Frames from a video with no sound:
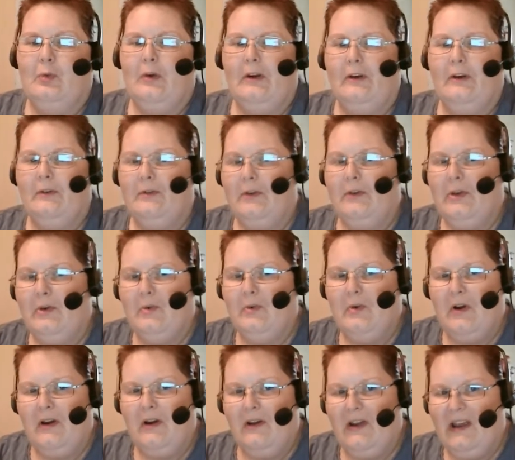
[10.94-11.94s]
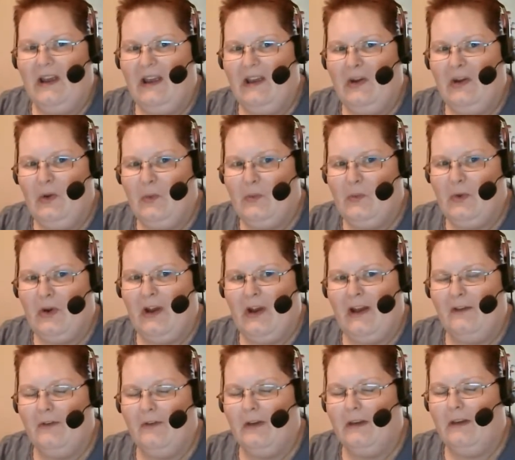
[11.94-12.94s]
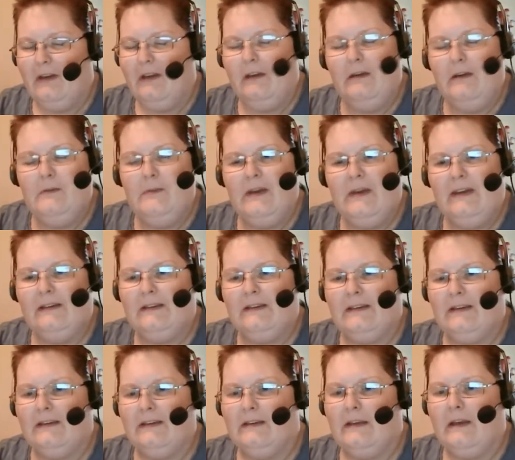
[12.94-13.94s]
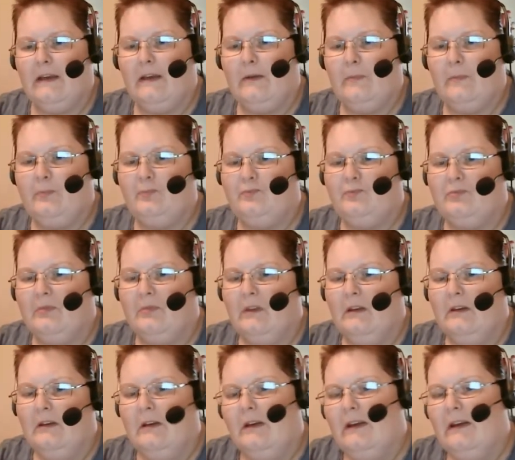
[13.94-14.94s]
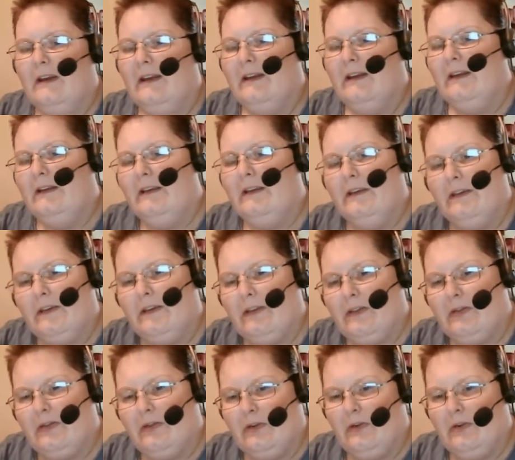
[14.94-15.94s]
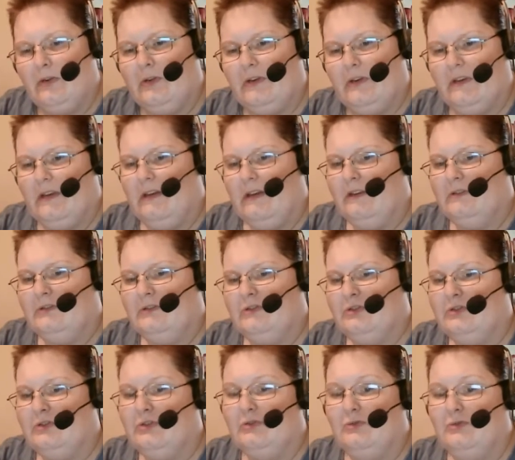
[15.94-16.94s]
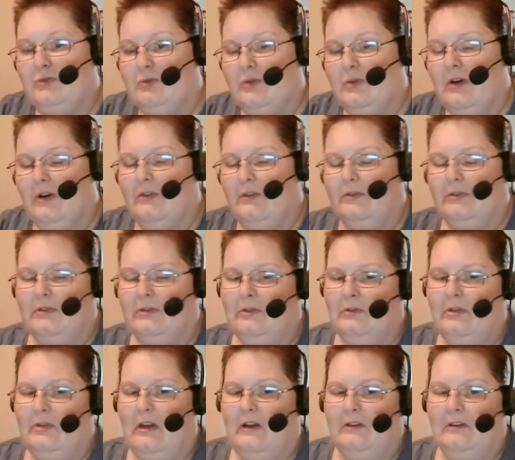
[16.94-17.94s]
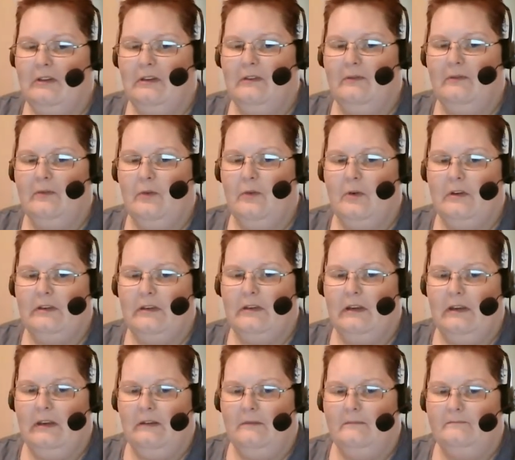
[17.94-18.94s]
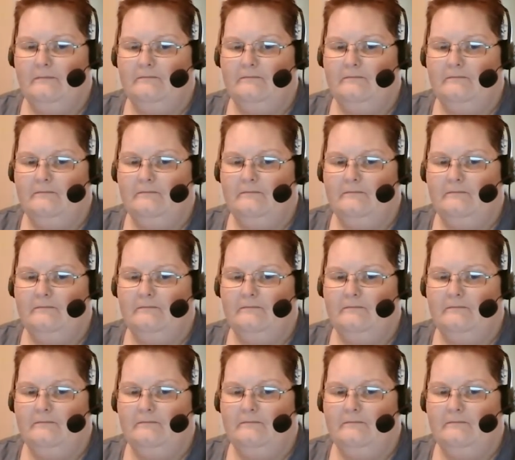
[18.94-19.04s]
wherever you are. I hope you're having an amazing day. It is Thursday, June 12th, 2014.